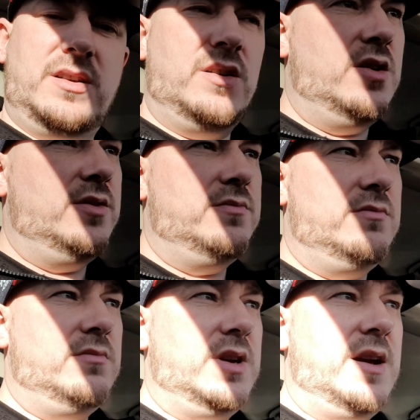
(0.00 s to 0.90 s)
on
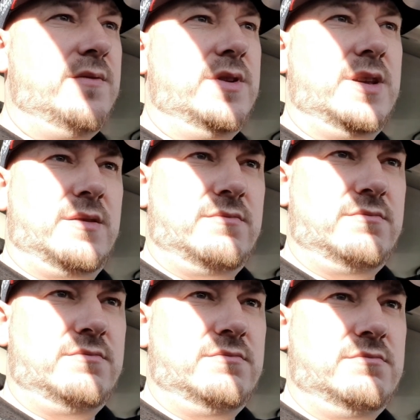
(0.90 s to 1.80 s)
everything
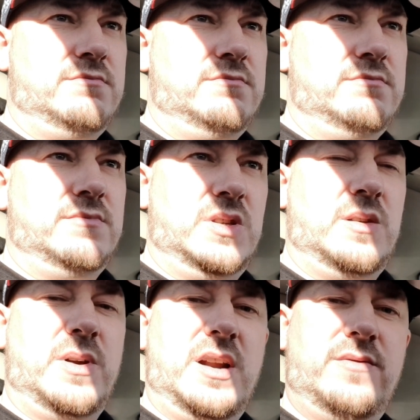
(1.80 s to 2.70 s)

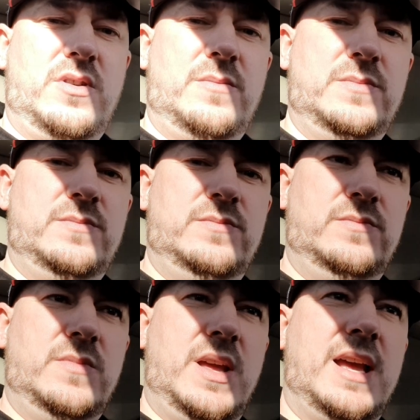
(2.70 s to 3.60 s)
apart from
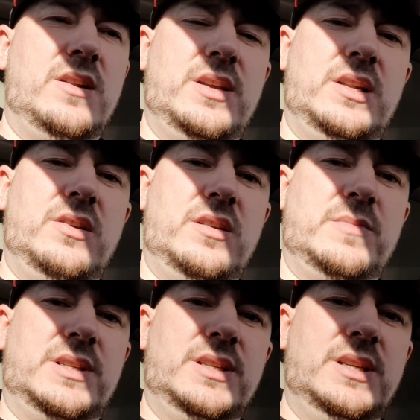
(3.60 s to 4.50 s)
headlight
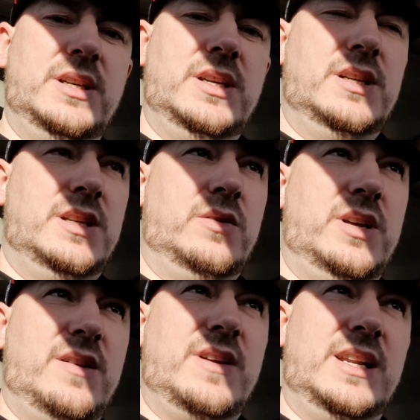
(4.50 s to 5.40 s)
alignment. Now I
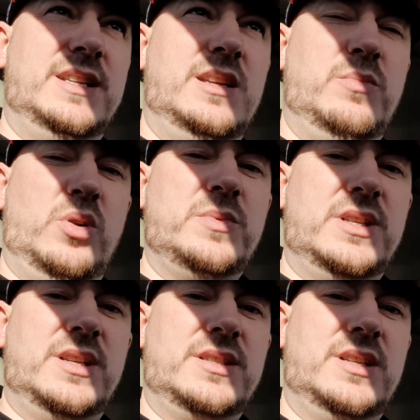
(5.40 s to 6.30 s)
have LED bulbs in
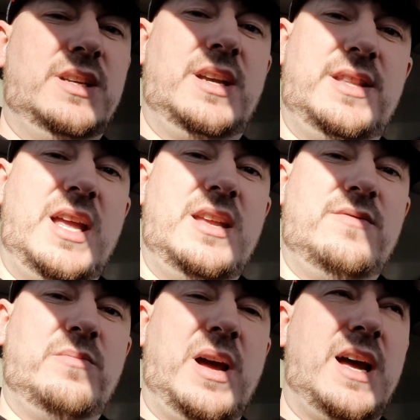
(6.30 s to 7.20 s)
this, and they
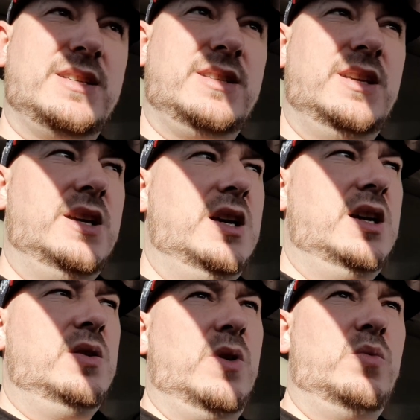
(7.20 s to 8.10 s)
even passed.
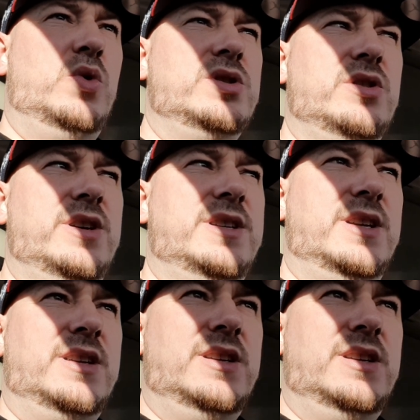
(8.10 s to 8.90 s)
Well, one side did.